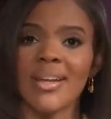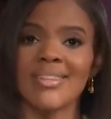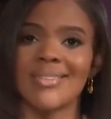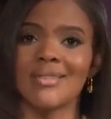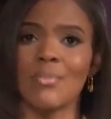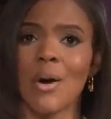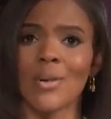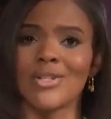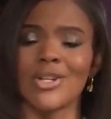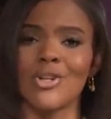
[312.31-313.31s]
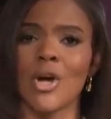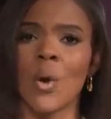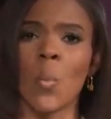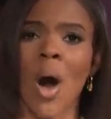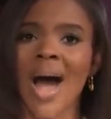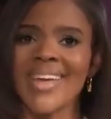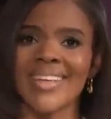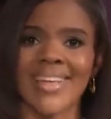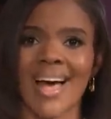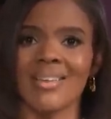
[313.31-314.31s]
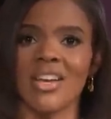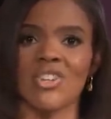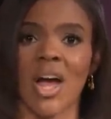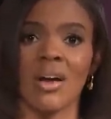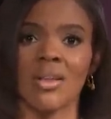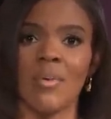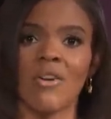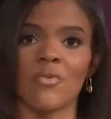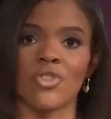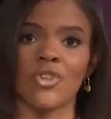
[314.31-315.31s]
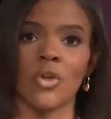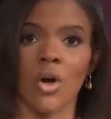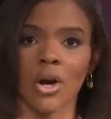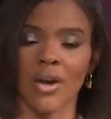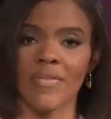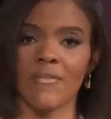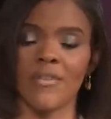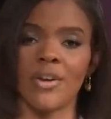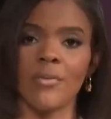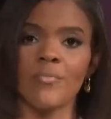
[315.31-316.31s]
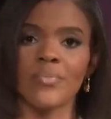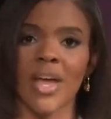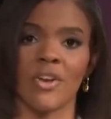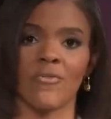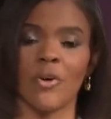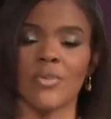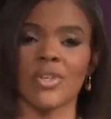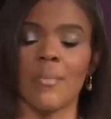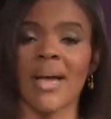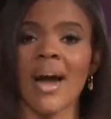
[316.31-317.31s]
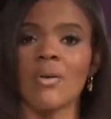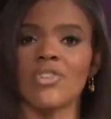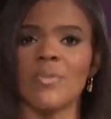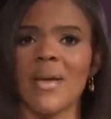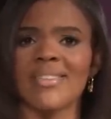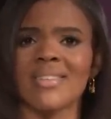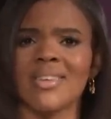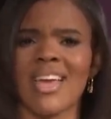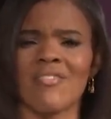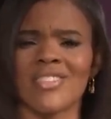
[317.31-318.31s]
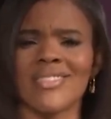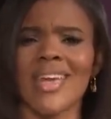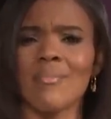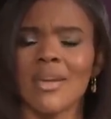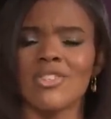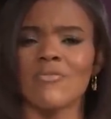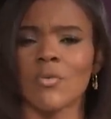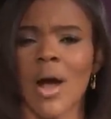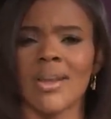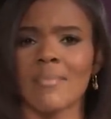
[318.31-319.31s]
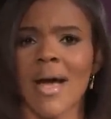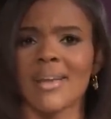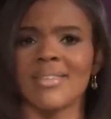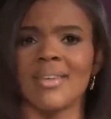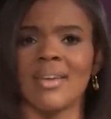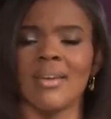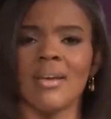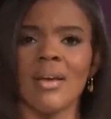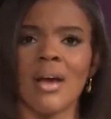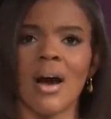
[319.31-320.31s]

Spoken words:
and since the public didn't know why exactly Shia LaBeouf was no longer in the film and her film was coming out, she basically gave a statement to Variety magazine,